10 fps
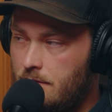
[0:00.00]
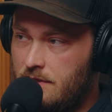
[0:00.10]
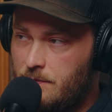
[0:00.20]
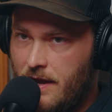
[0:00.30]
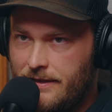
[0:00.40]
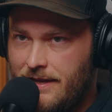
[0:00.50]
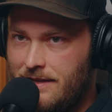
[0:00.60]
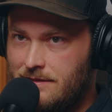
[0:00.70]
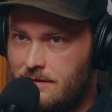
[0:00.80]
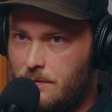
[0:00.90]
This
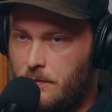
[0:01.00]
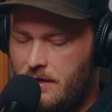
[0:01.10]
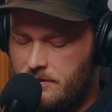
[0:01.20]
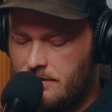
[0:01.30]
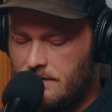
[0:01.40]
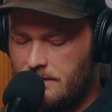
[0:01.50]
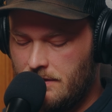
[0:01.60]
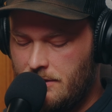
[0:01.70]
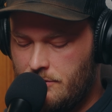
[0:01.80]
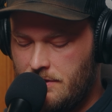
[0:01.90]
podcast is a project of the
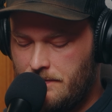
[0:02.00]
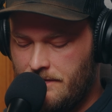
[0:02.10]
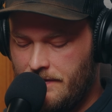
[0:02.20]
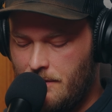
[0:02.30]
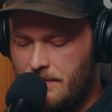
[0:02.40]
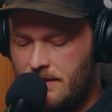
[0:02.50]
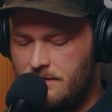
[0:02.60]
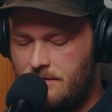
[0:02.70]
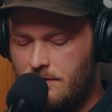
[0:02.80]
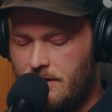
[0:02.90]
Leadership Development
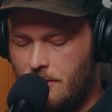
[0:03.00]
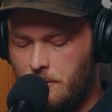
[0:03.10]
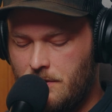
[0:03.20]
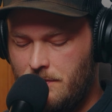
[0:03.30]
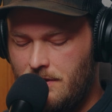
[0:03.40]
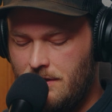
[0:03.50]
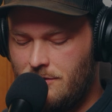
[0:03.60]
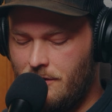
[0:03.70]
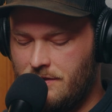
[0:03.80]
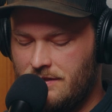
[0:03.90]
Institute at Hope Community
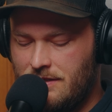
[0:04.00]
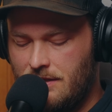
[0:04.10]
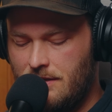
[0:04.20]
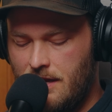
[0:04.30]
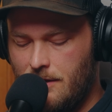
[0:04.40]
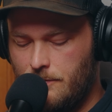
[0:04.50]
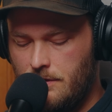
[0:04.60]
Church intended to help